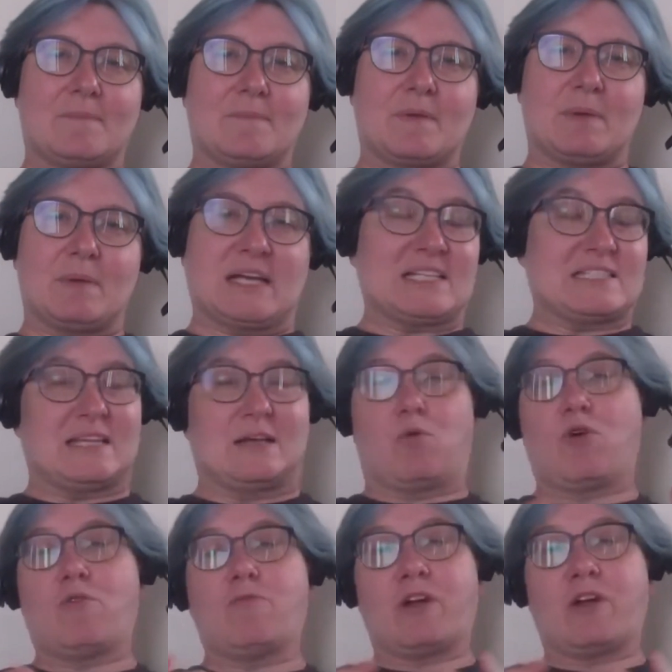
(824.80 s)
because they
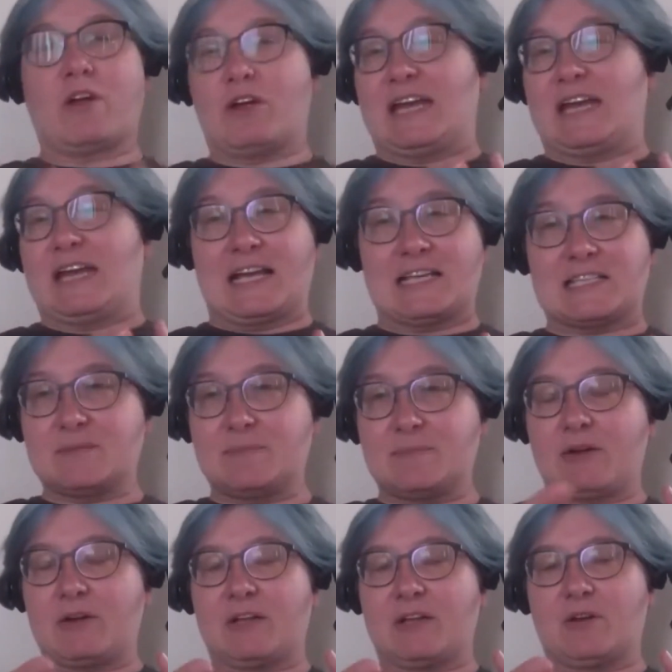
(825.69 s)
weren't very nice
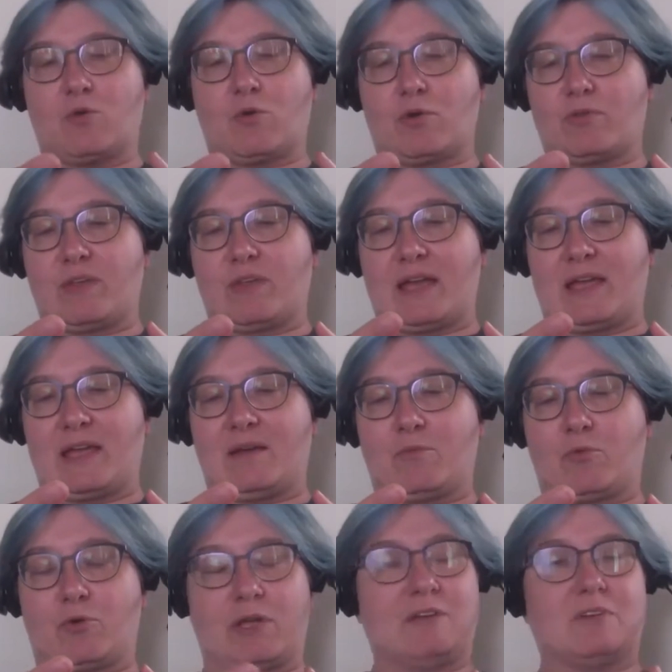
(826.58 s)
about it, or they
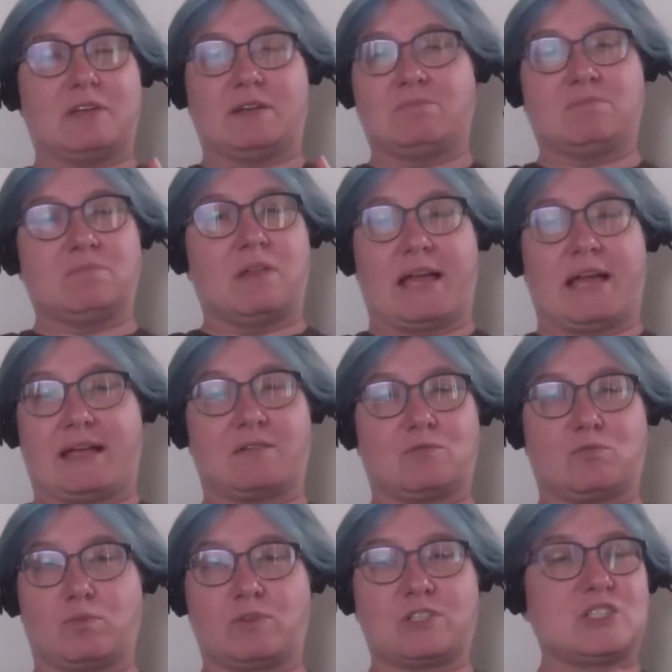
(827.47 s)
were even like
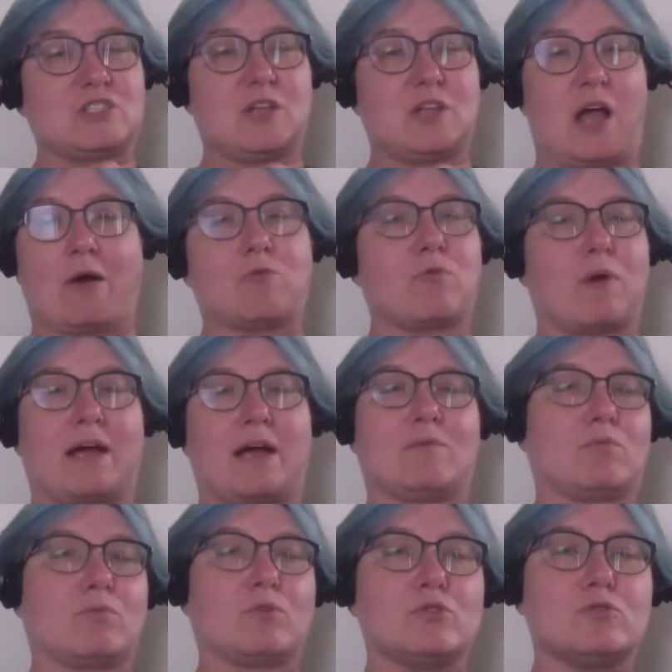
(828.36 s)

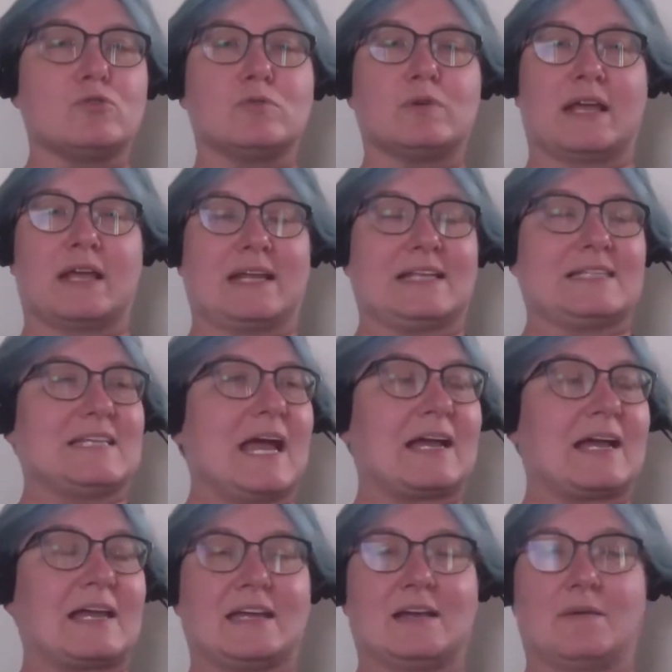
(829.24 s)
outright rude and
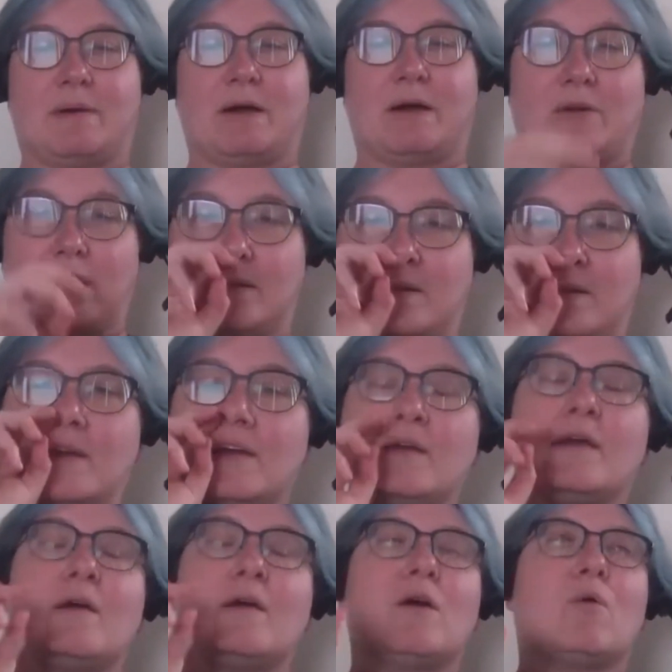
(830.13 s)
attacking about it.
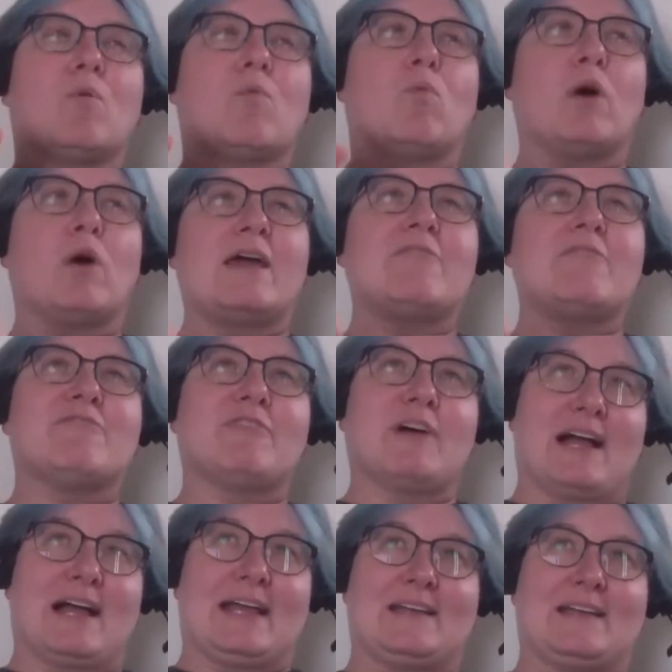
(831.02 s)
What I
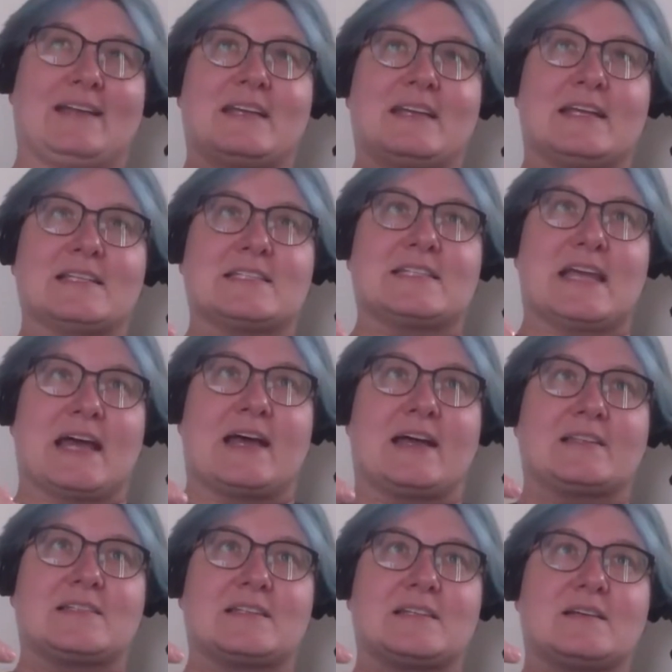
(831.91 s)
find is
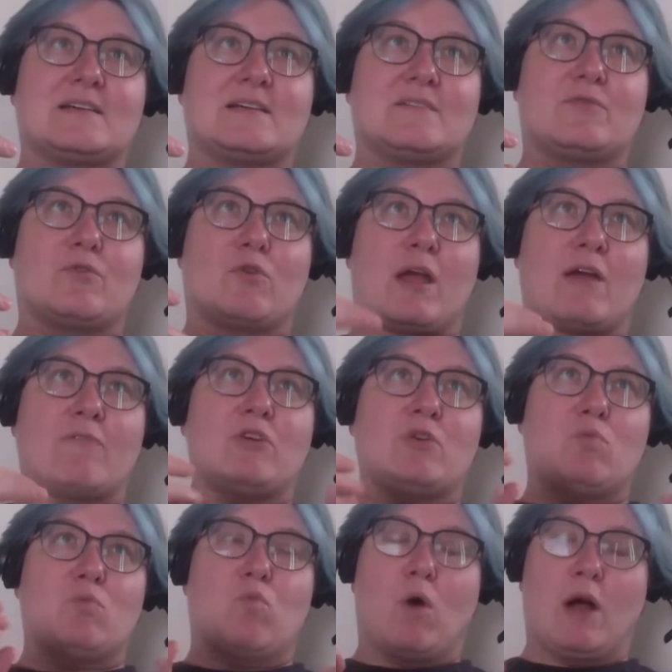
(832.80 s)
that for
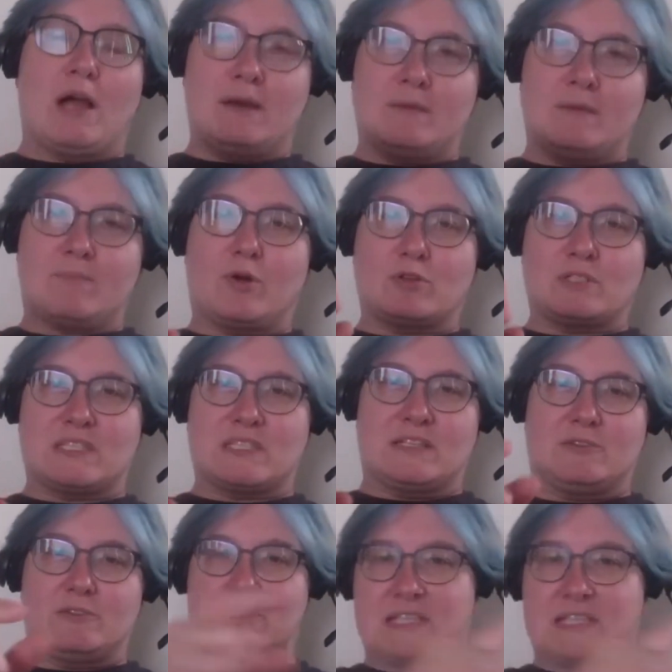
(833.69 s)
every one
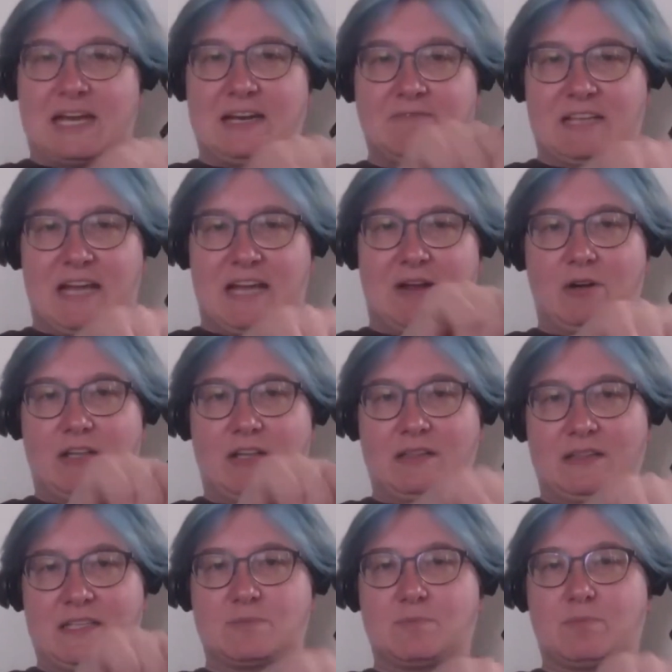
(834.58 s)
person who's kind of down
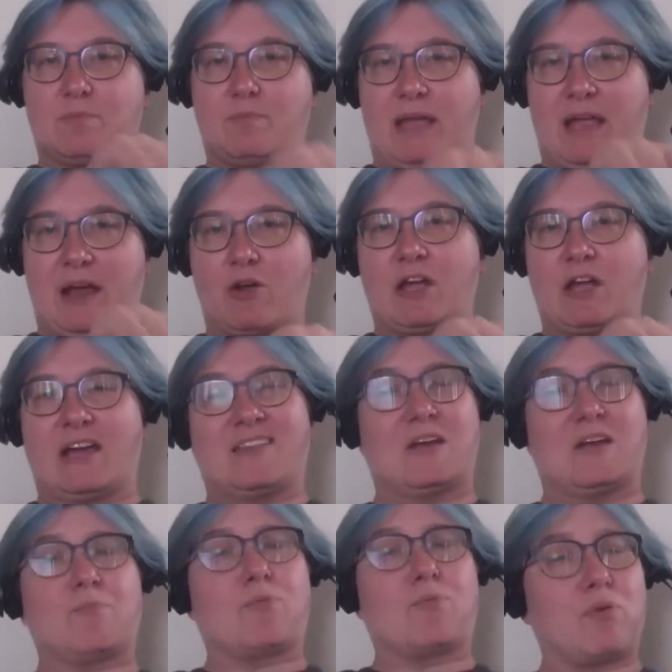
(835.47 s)
in this area,
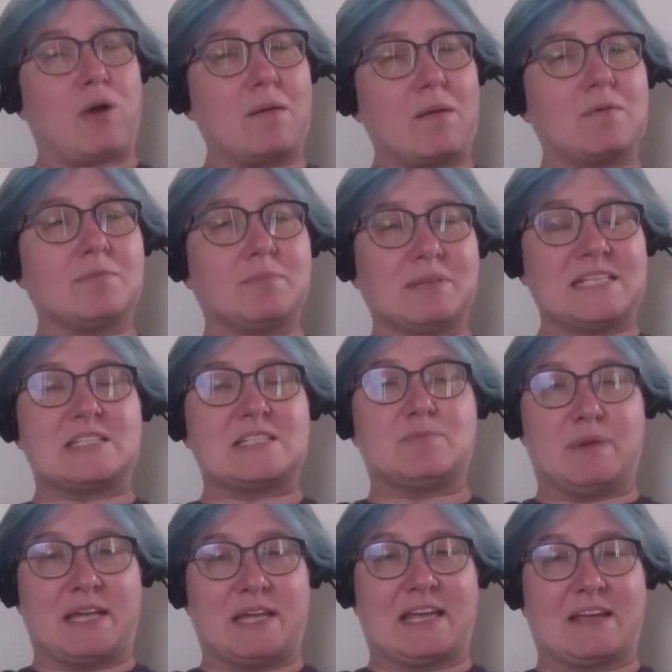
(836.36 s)
they're probably
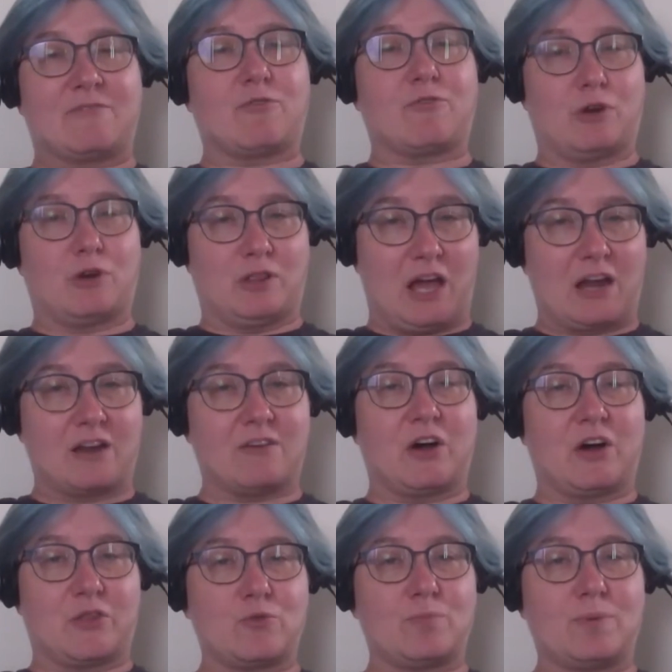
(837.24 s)
speaking for a lot of
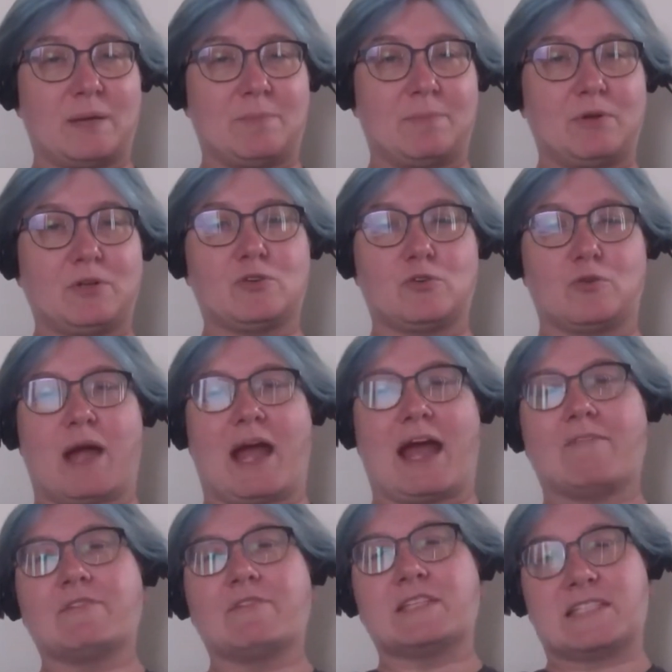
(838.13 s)
other people who
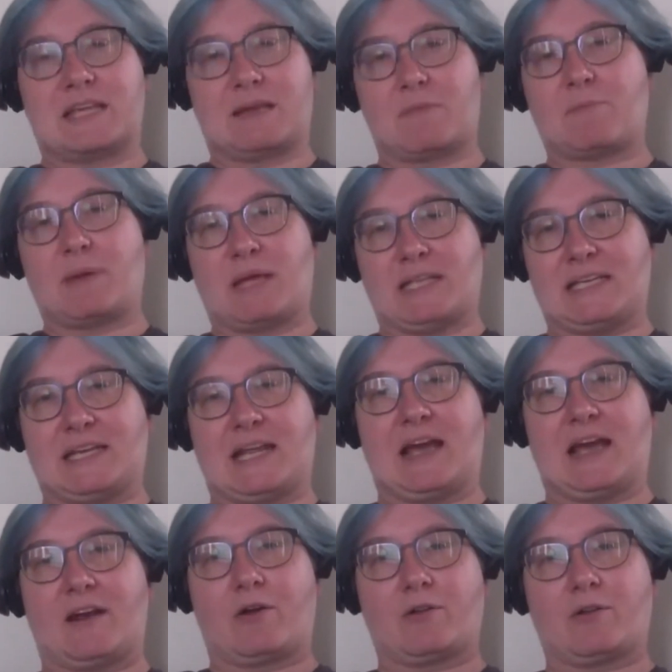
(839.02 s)
have the same opinion
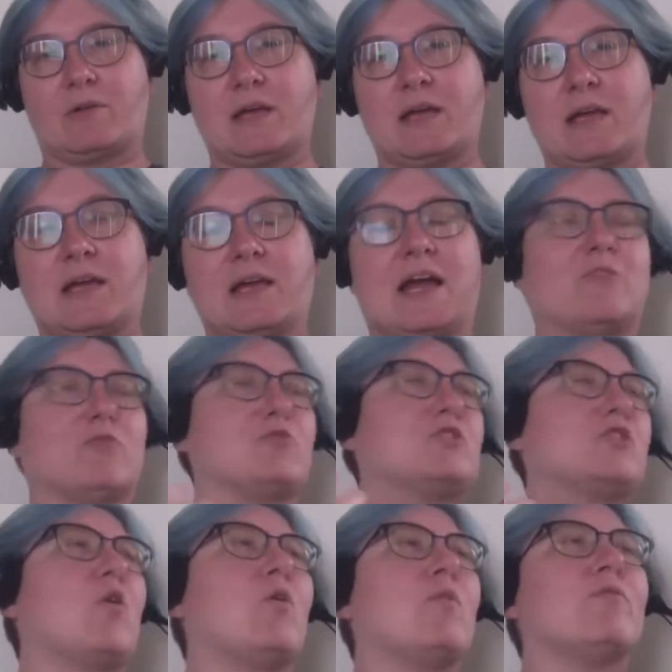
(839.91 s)
and are either
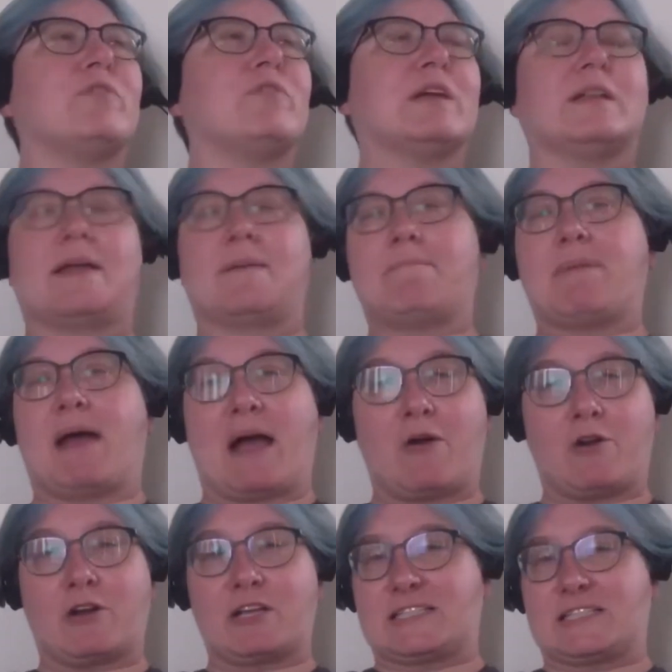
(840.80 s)
don't feel
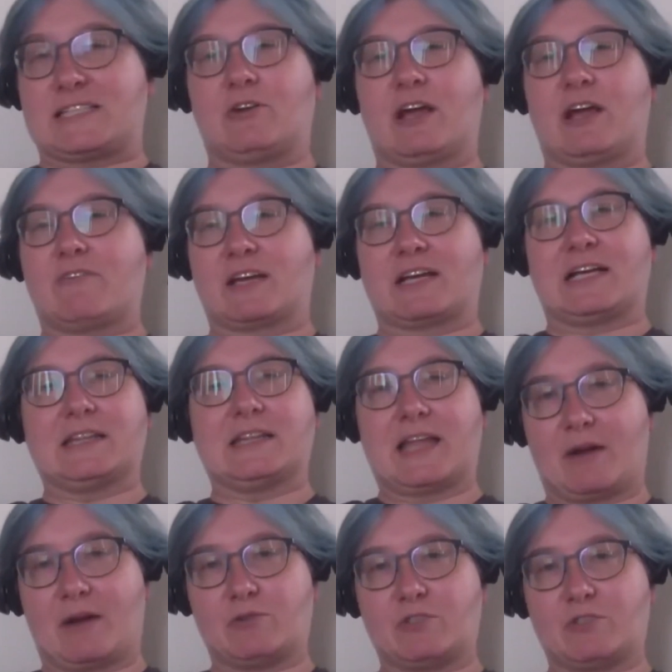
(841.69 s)
empowered because they don't have the clout